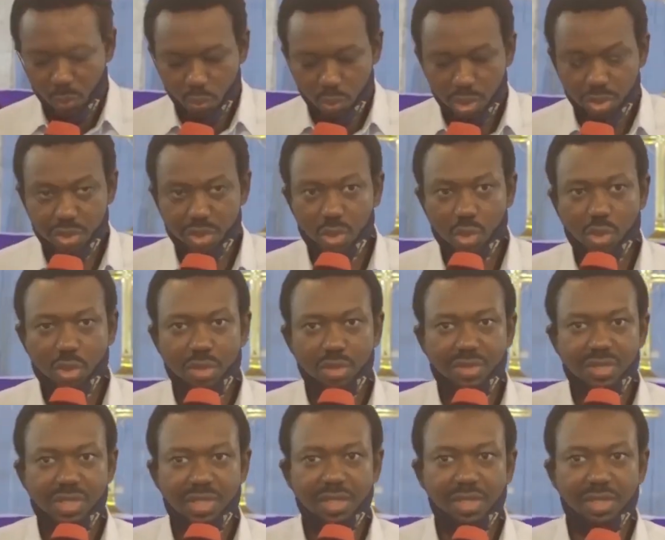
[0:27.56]
want to
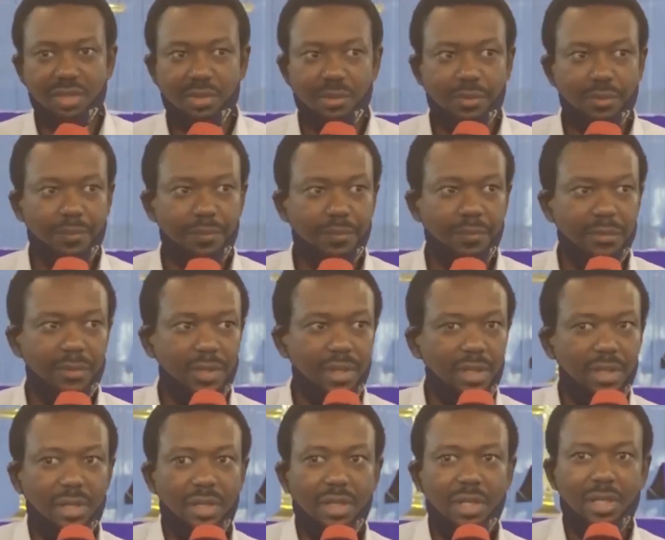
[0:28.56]
continue,
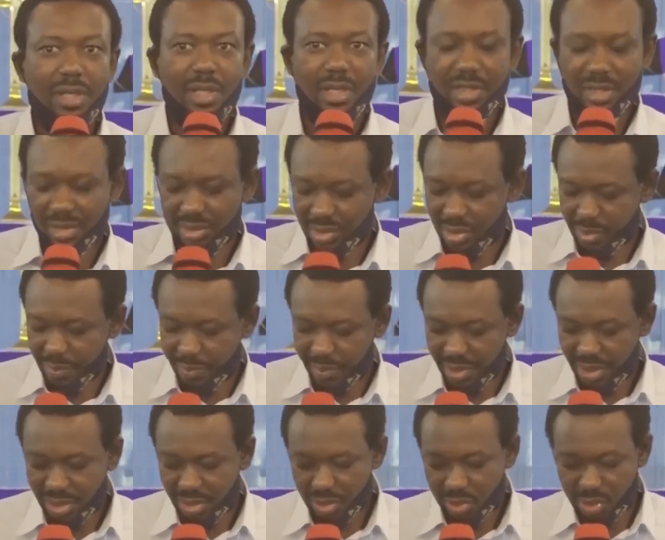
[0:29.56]
and the
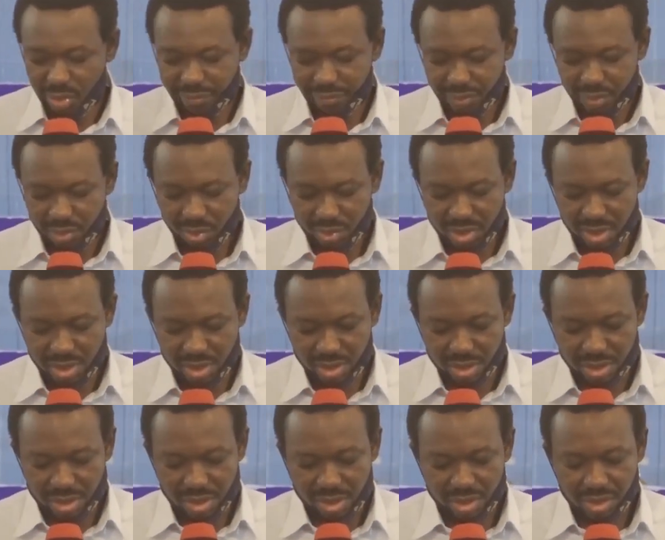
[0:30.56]
topic of
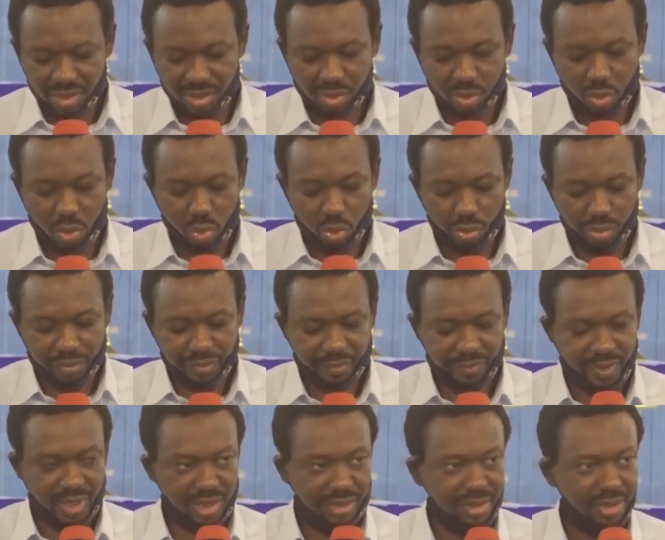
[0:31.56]
today is good
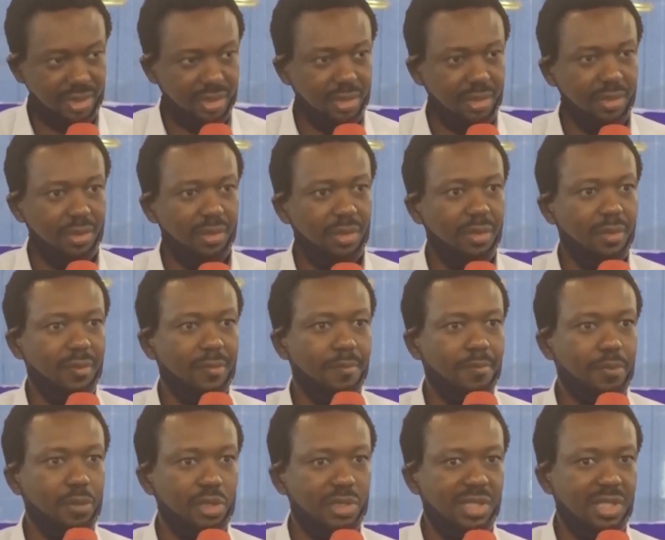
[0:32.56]
faith,
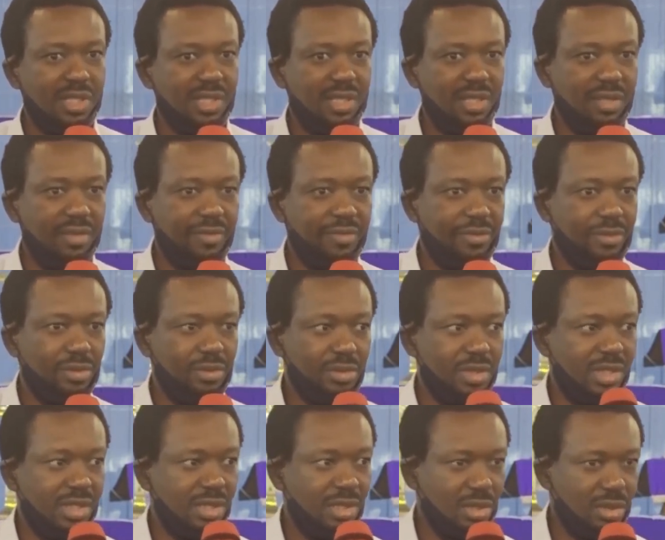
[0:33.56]
positive
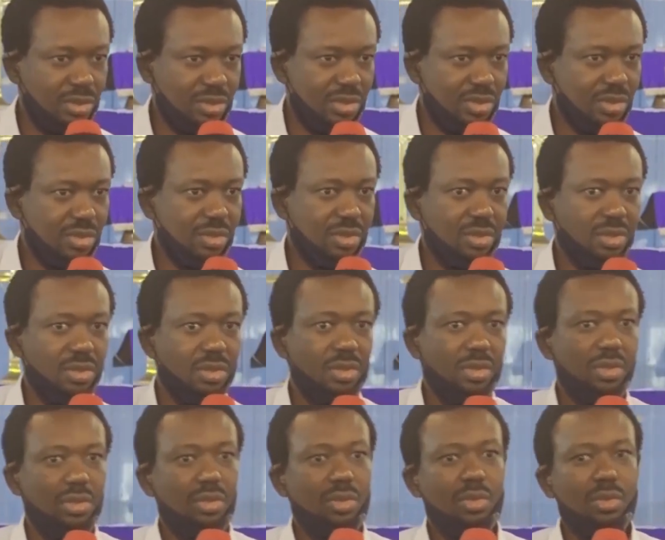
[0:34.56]
results.
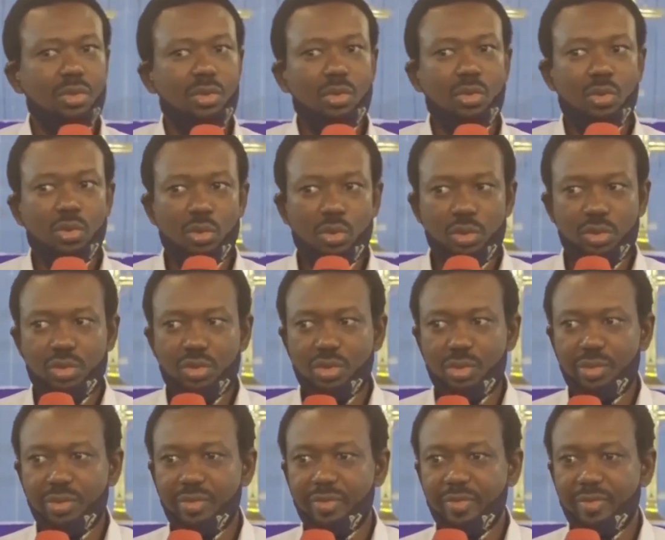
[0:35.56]
Good
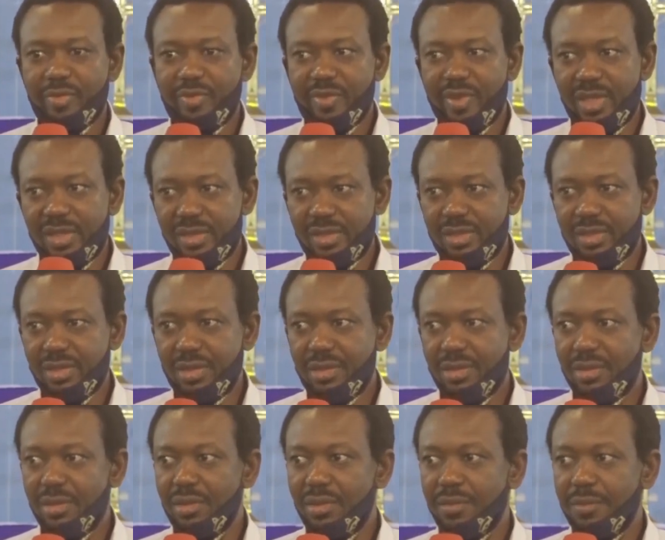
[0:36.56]
faith,
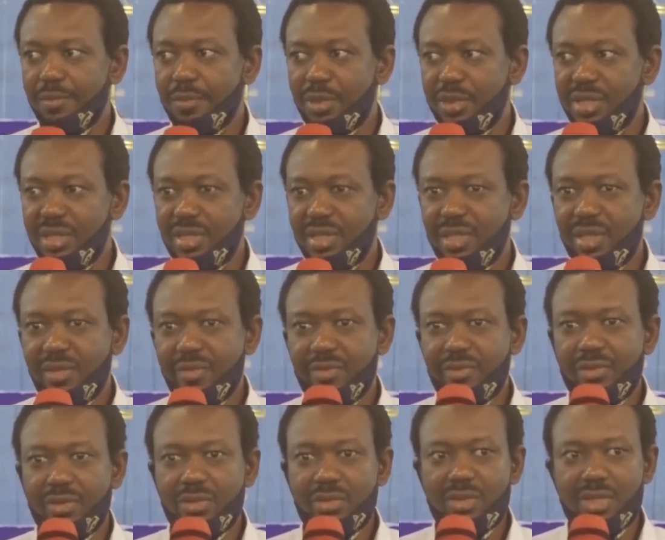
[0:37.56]

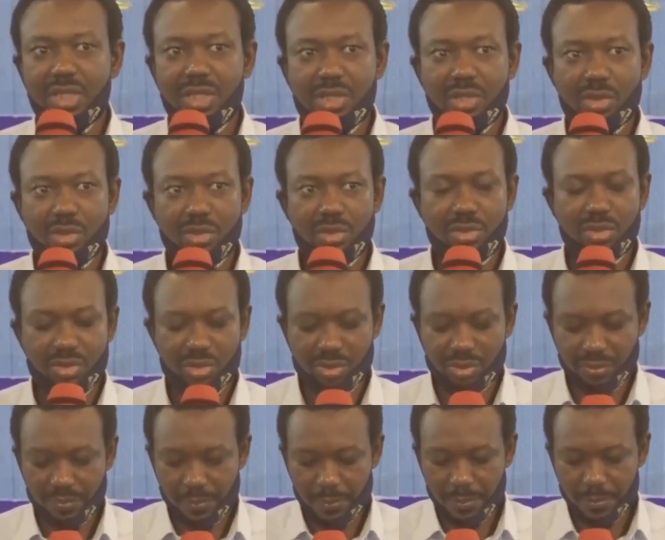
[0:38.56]
positive
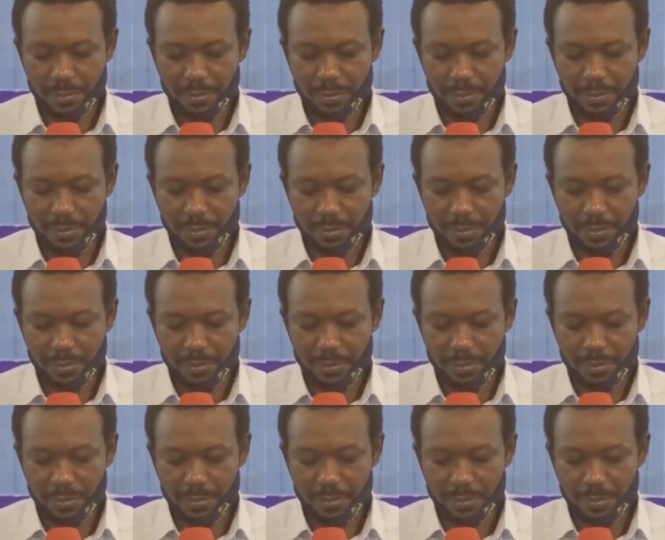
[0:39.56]
results.